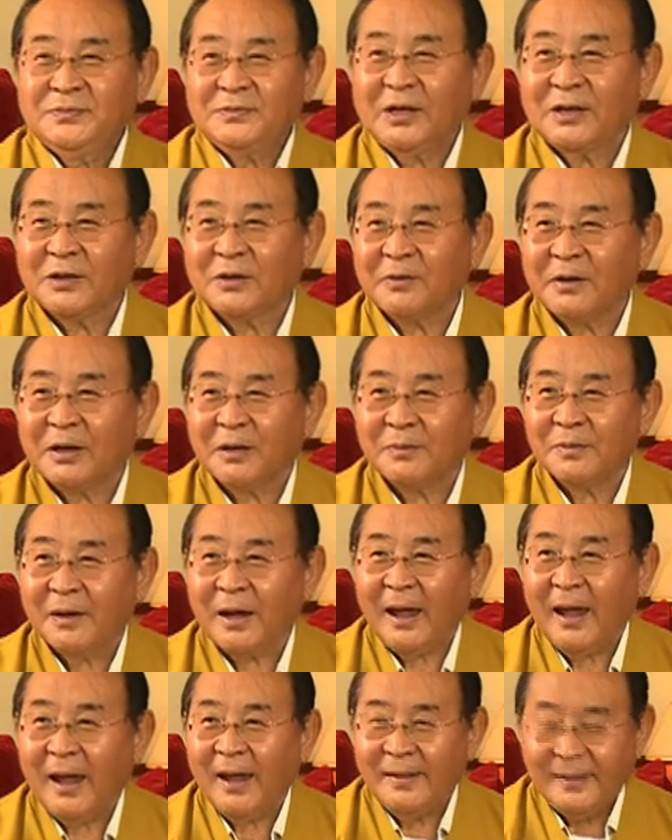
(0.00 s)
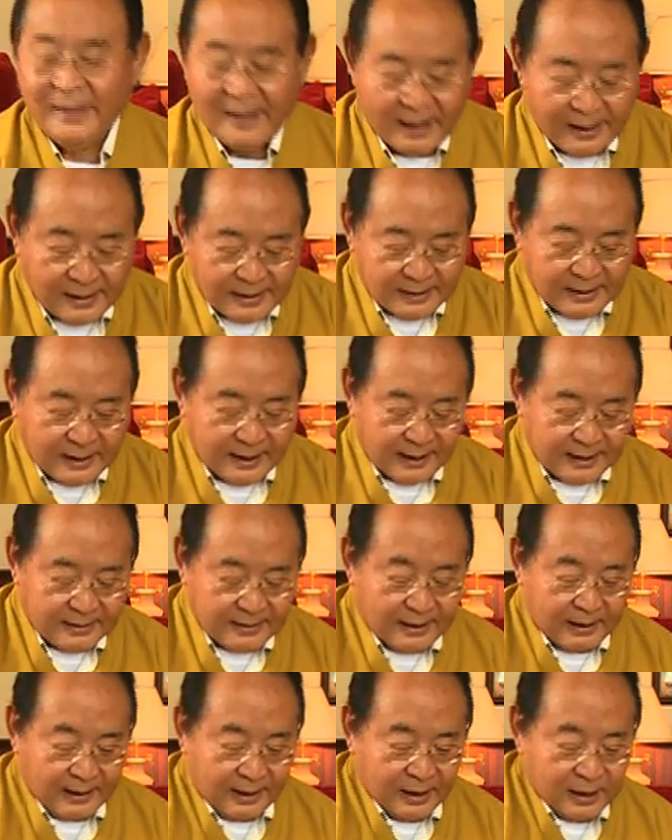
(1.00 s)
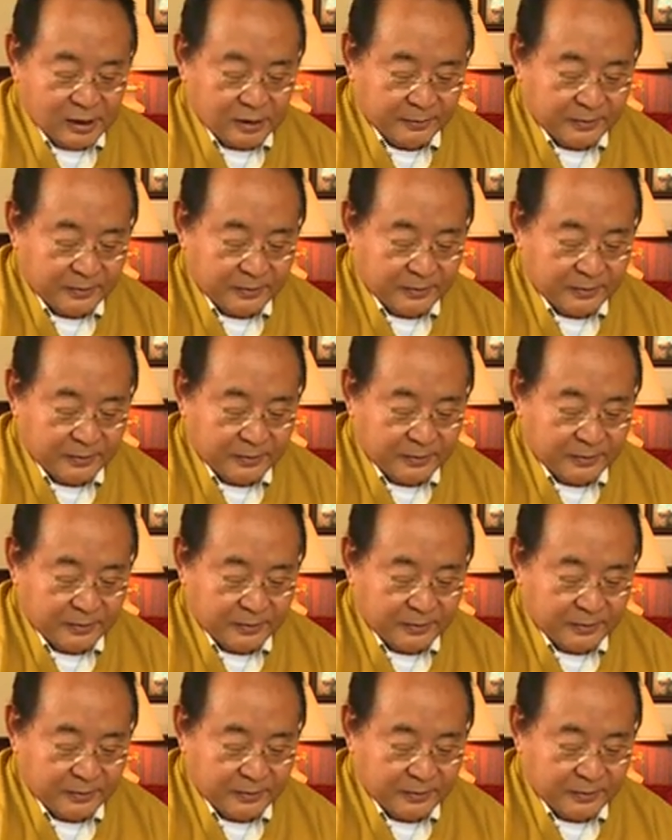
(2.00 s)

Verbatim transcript: That's very and then at the end